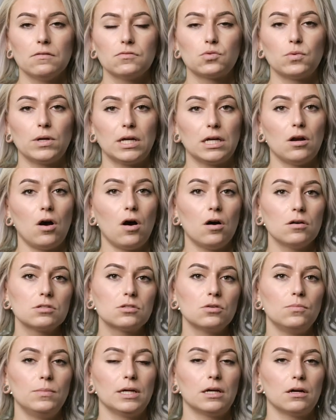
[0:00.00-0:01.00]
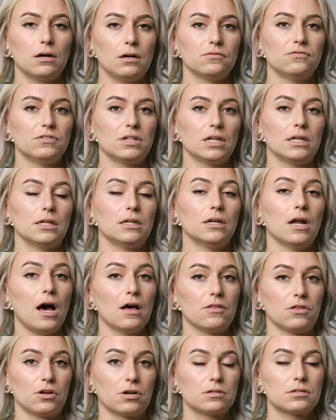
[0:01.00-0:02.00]
we can also be confident in
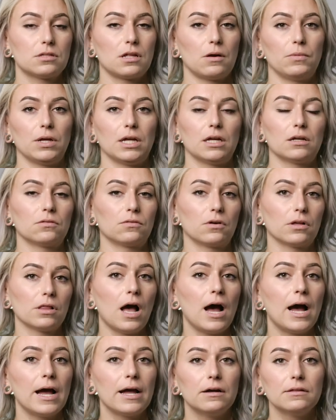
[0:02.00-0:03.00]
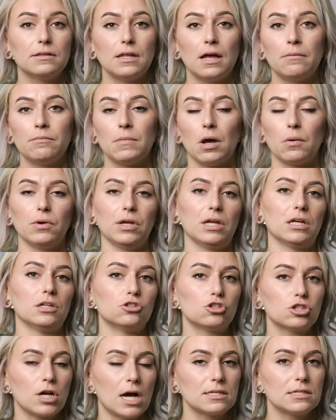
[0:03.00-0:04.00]
others, that we can rely on them, that we can
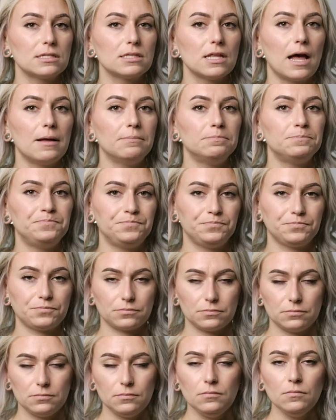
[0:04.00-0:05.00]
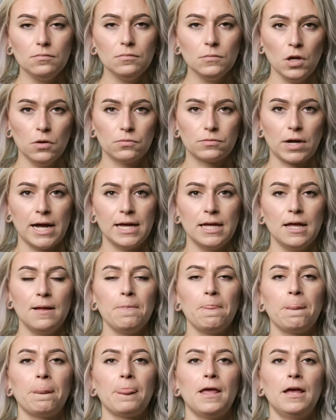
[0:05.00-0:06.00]
trust them, right?
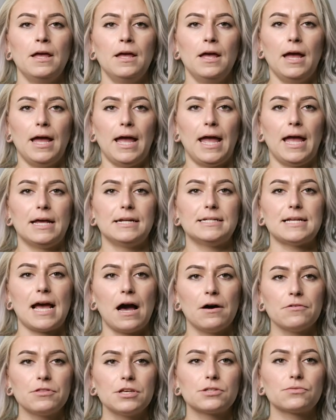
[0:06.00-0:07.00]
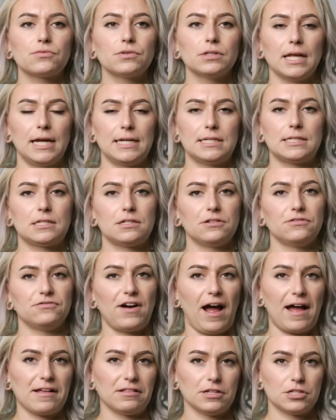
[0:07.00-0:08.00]
And how this relates to
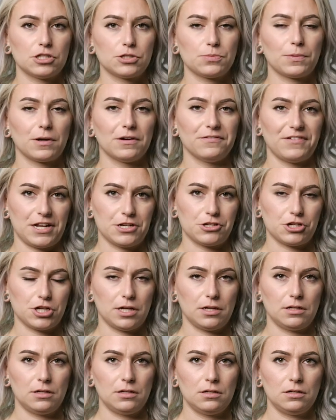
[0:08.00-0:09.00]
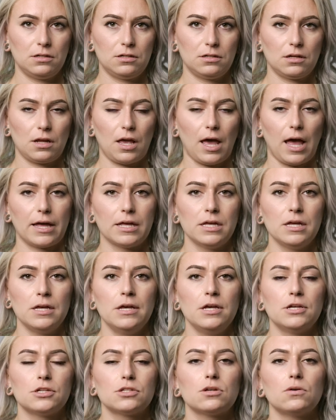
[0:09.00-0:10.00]
violence prevention, okay?
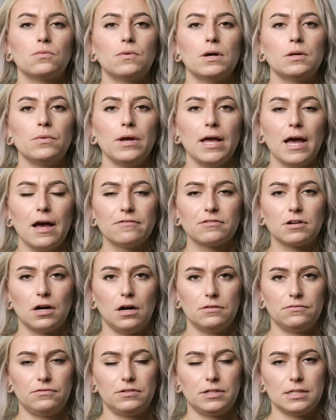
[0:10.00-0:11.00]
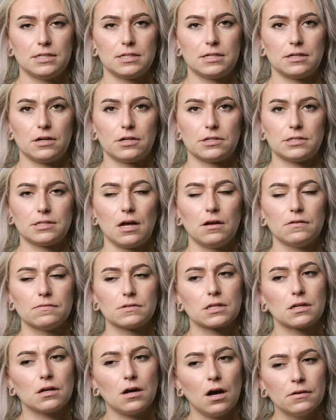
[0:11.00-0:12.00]
So when we have confidence in
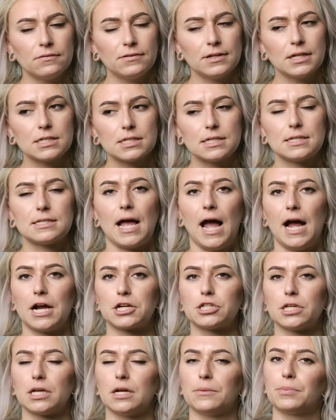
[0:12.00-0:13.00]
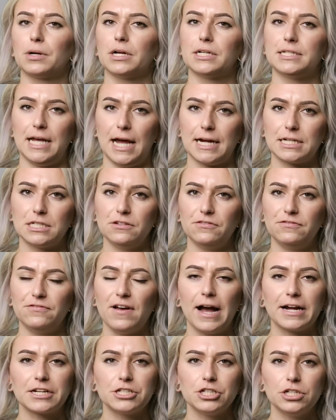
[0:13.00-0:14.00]
ourselves, confidence is actually a protective
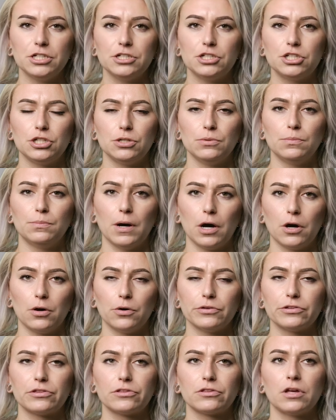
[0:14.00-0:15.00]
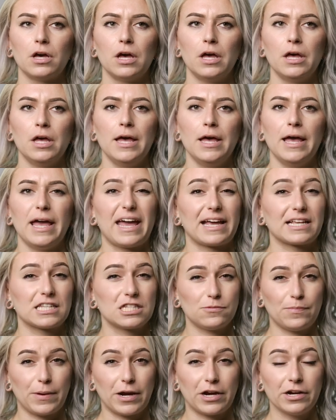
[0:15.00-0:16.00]
factor to both
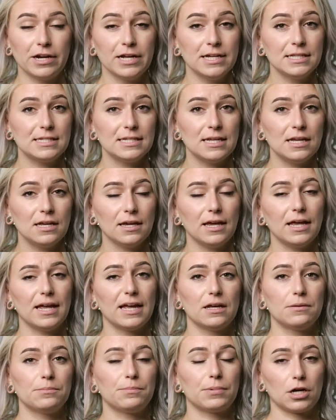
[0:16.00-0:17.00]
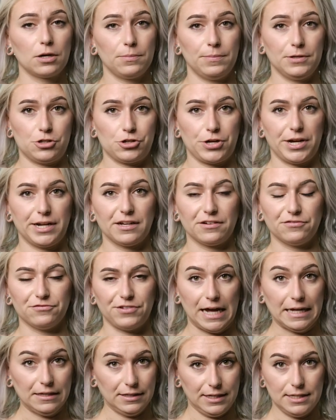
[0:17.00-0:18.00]
experiencing and perpetrating
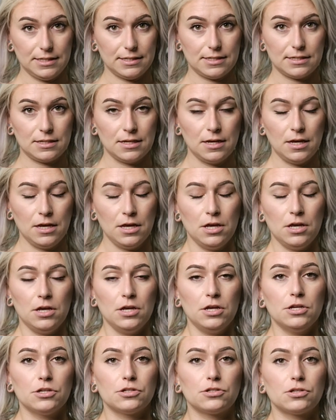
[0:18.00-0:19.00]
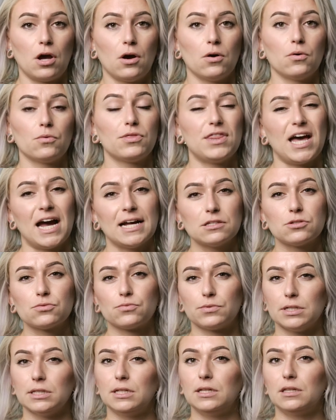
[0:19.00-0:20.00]
violence. So that's
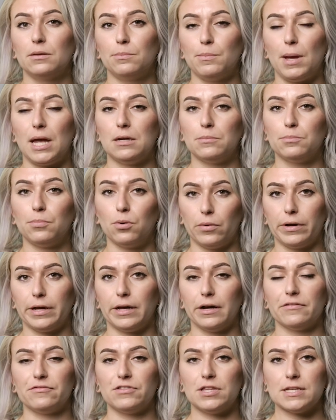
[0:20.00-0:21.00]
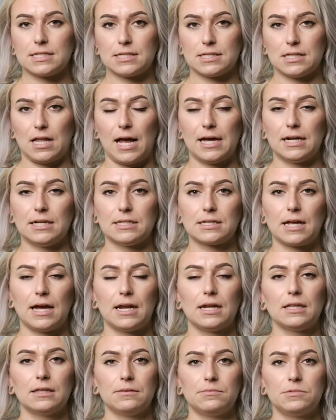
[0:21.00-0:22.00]
really the main point of this slide, is
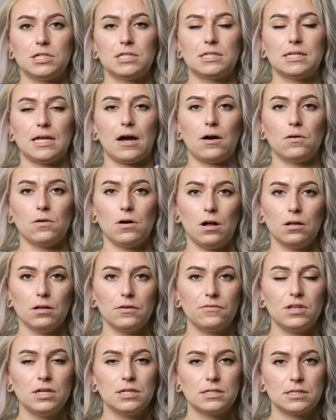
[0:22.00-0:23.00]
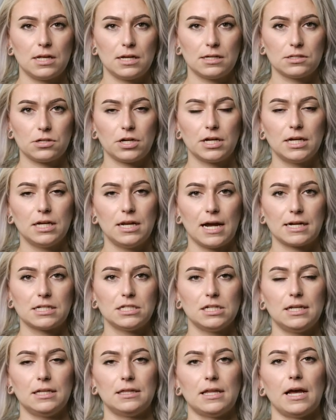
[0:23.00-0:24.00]
getting them to see how all of these things are
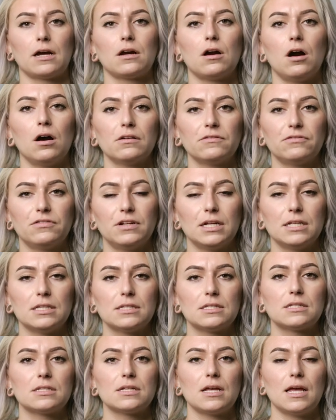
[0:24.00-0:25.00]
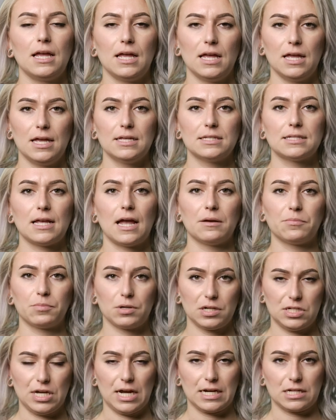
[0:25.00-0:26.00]
connected and that confidence is a
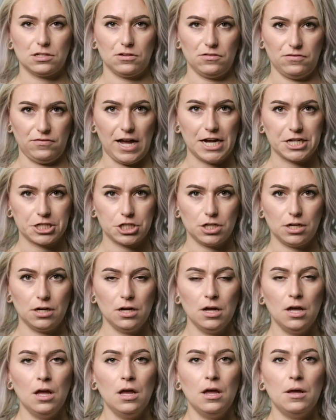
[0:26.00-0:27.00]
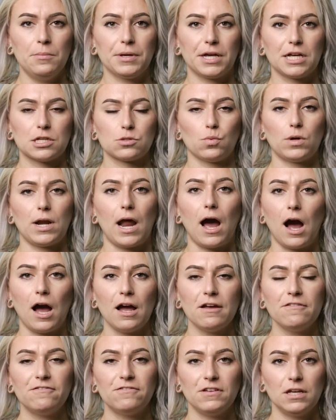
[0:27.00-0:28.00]
protective factor. Because when
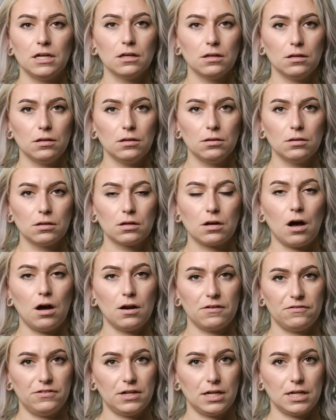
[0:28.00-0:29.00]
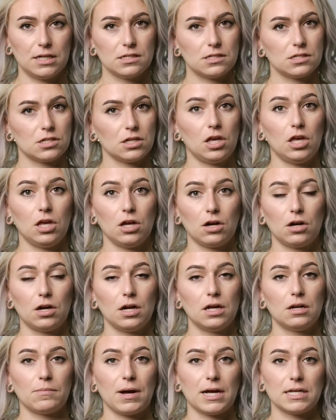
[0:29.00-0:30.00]
I feel confident and secure
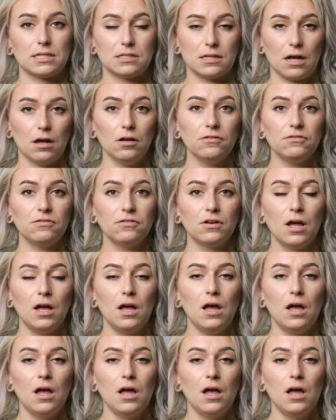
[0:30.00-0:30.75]
in myself,